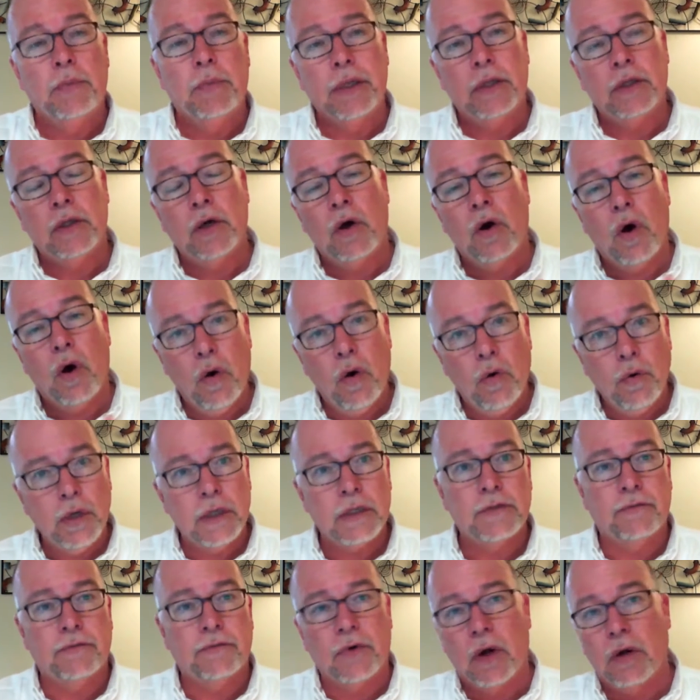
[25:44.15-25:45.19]
But the
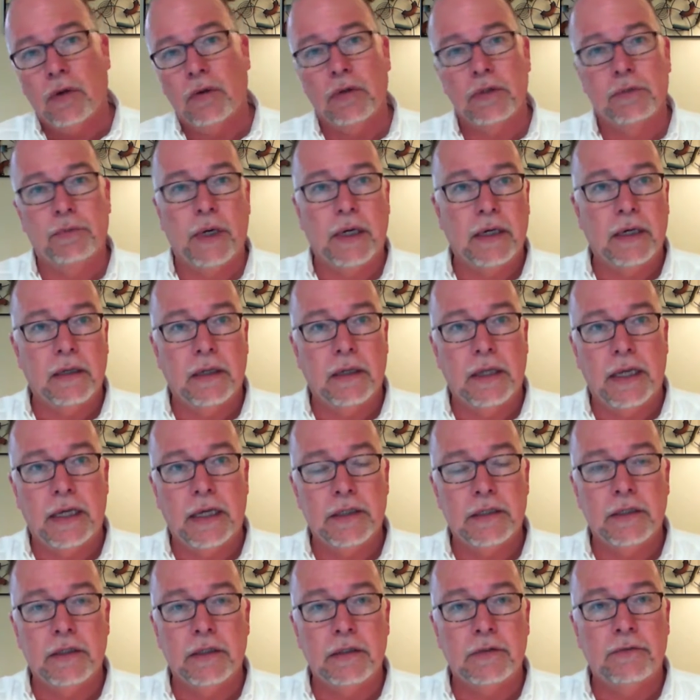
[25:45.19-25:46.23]
onus for all those
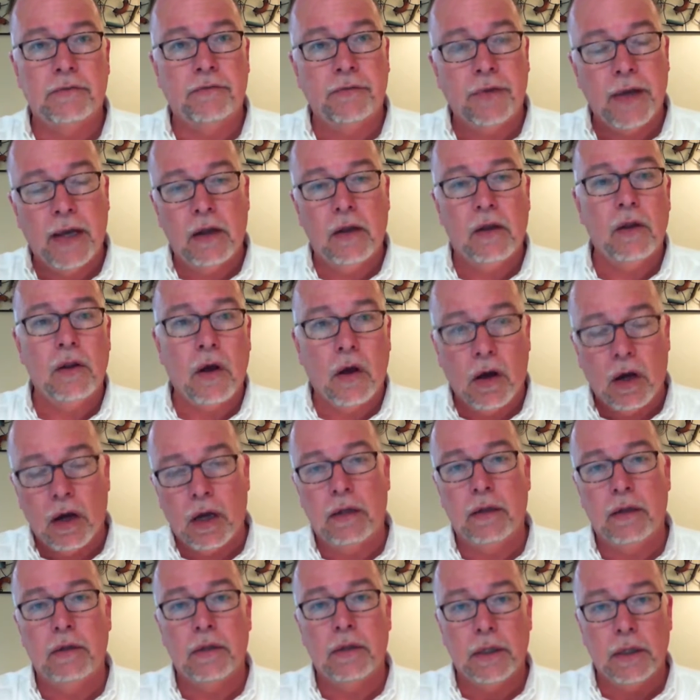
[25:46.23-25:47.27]
regulations fell
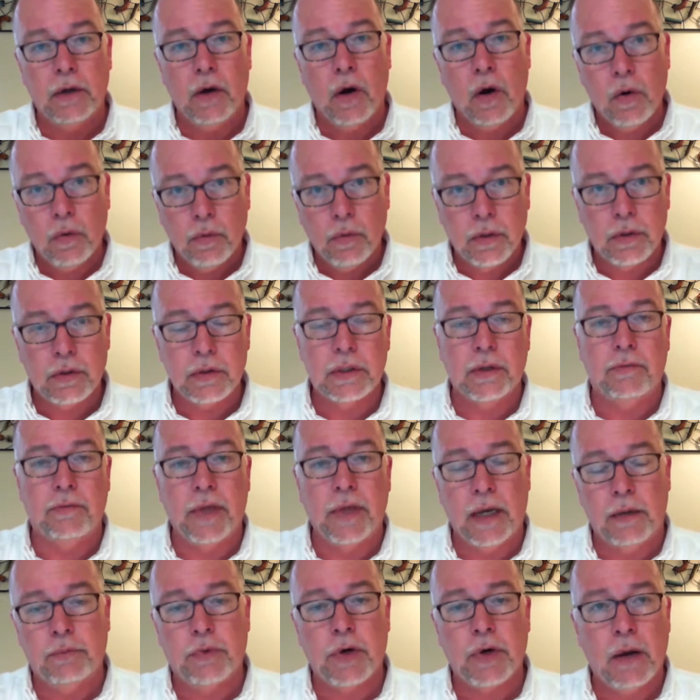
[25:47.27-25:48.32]
on the owners
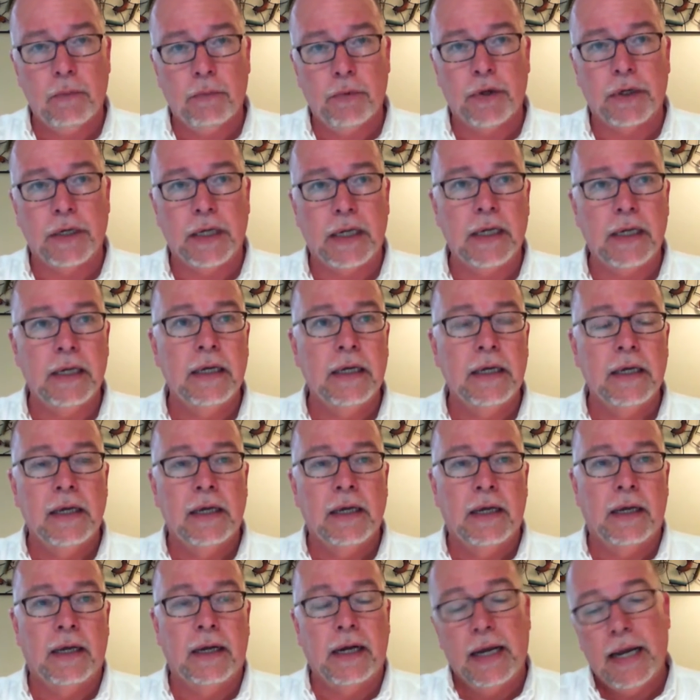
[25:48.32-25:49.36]
of that property.
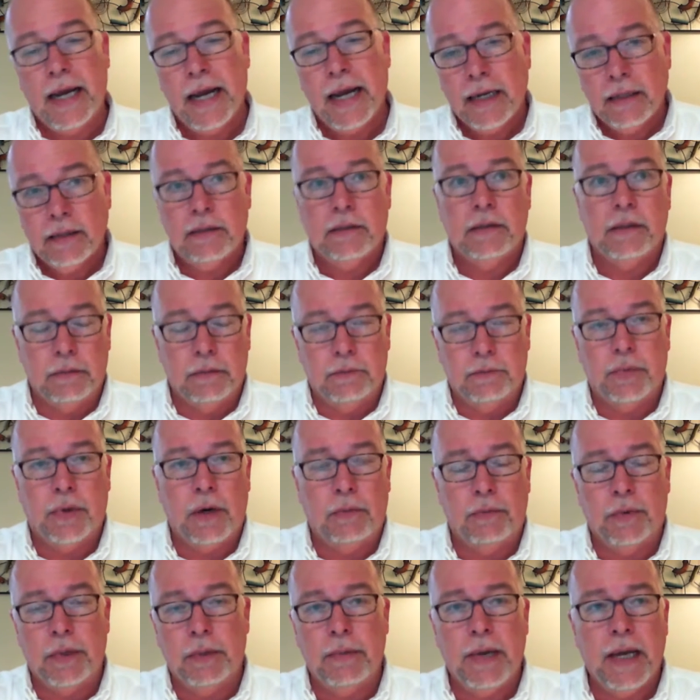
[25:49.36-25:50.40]
And I asked the
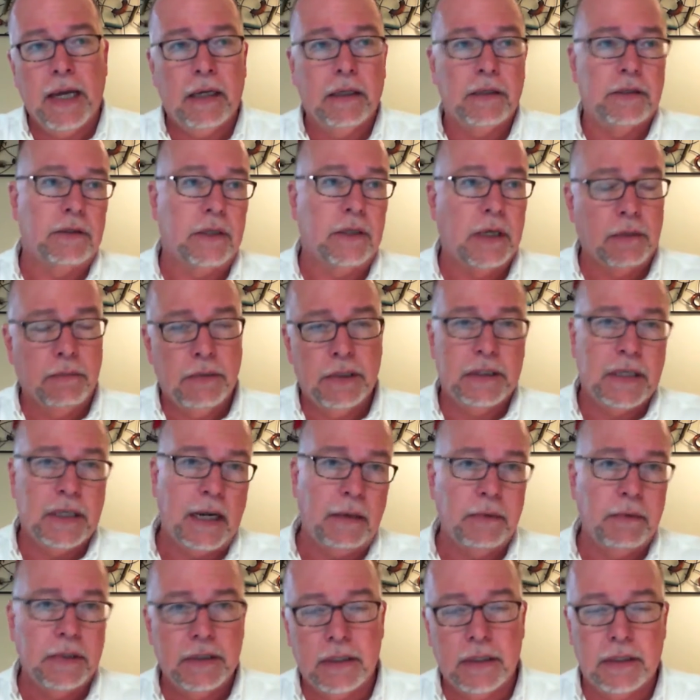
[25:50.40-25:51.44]
property manager, how much
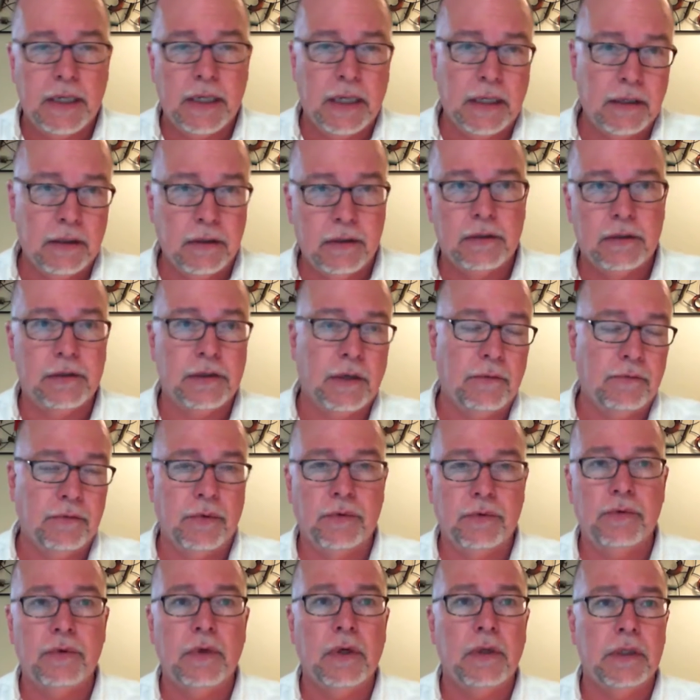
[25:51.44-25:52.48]
time does it take you to
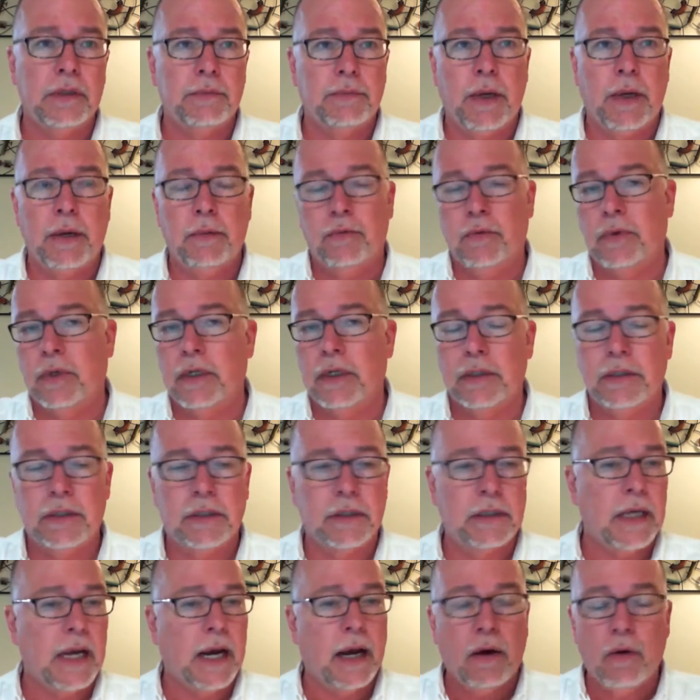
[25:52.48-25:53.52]
shuffle through all this paperwork? And
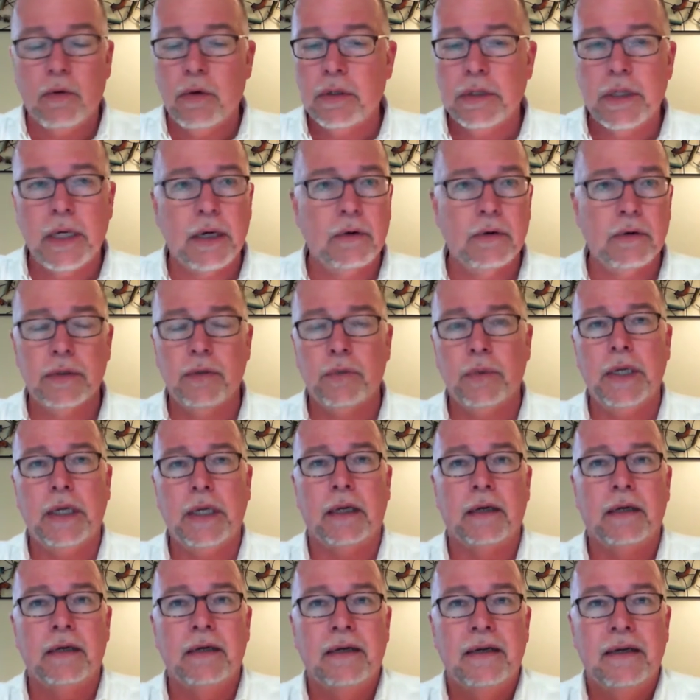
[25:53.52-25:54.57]
she said, hours and hours a
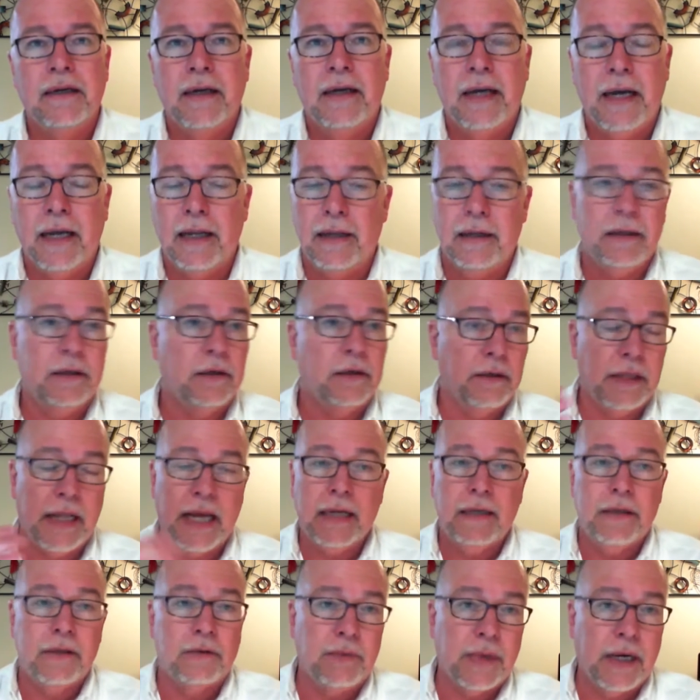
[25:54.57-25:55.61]
week. And, you know,
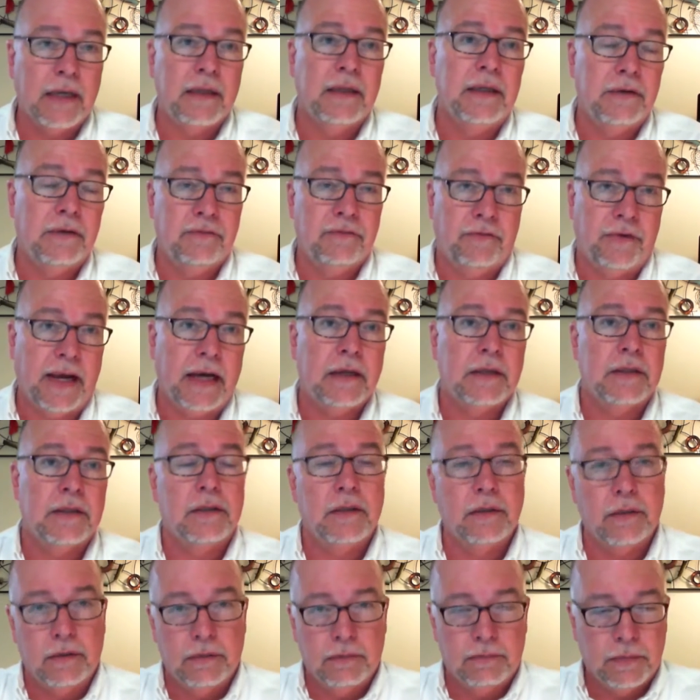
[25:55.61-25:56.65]
and that directly
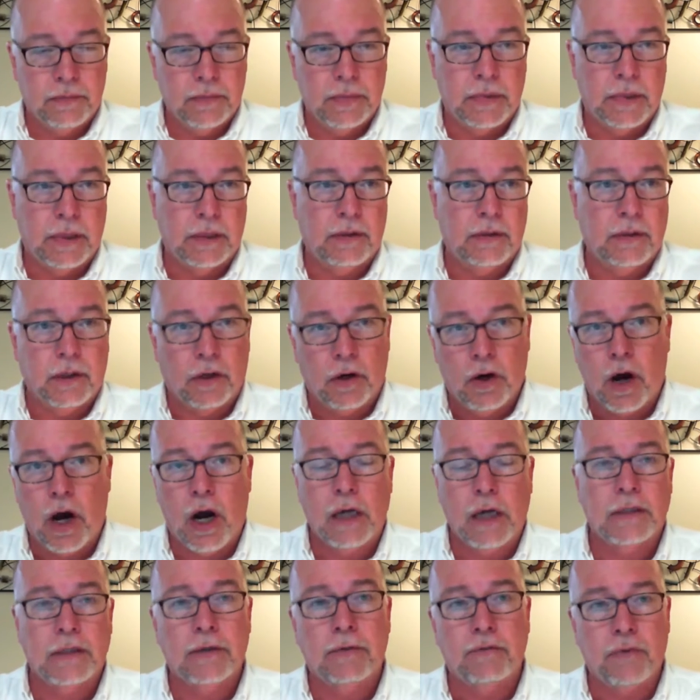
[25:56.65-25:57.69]
affects the, the, the
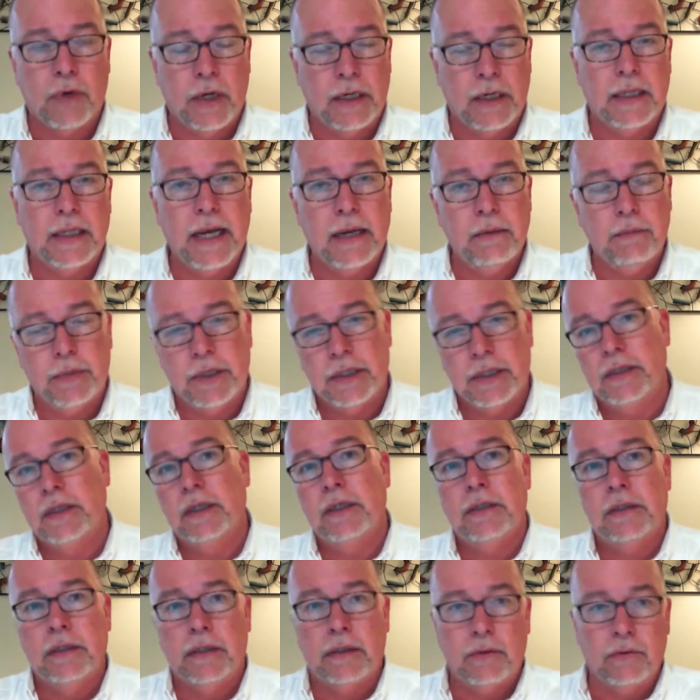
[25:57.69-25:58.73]
cost of running that
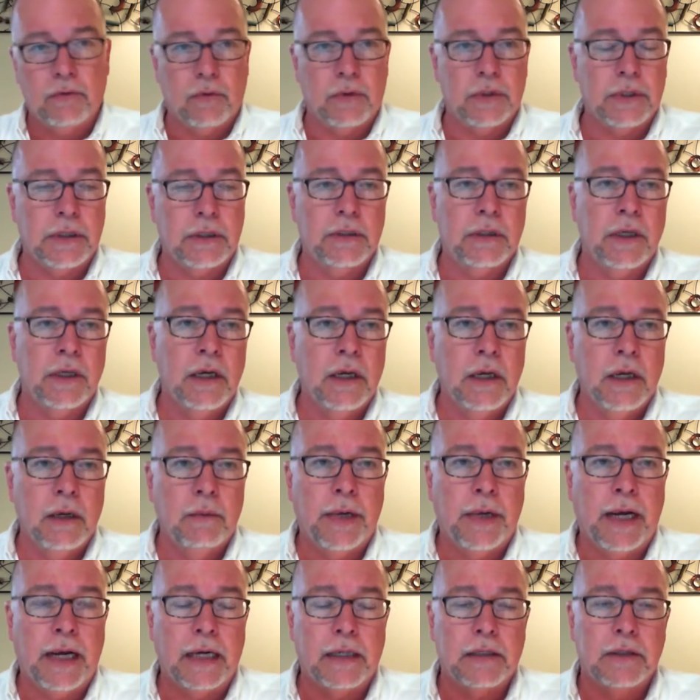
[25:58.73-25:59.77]
business. And, of course, it's
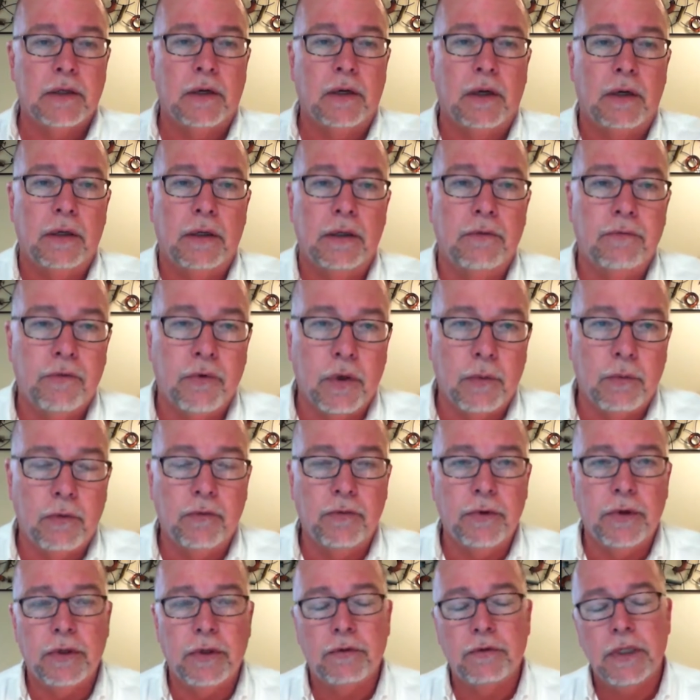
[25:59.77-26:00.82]
passed on in the
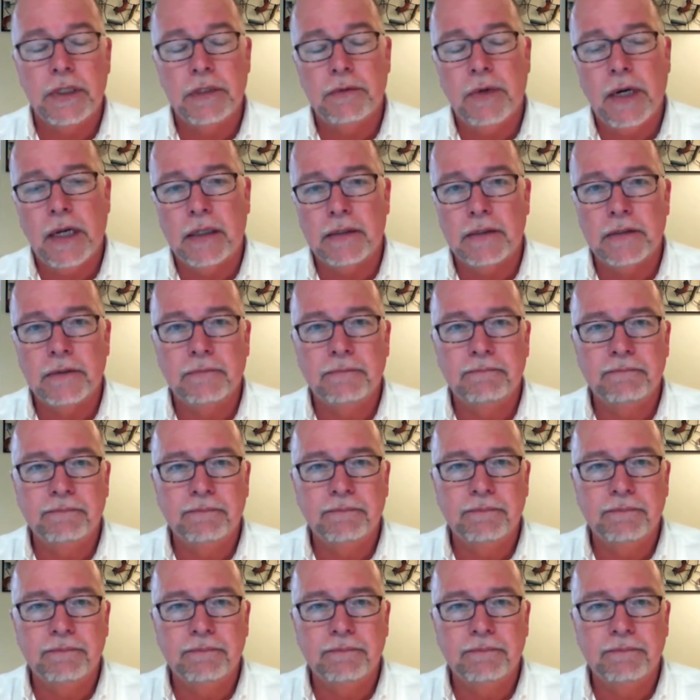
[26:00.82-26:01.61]
form of increased rents.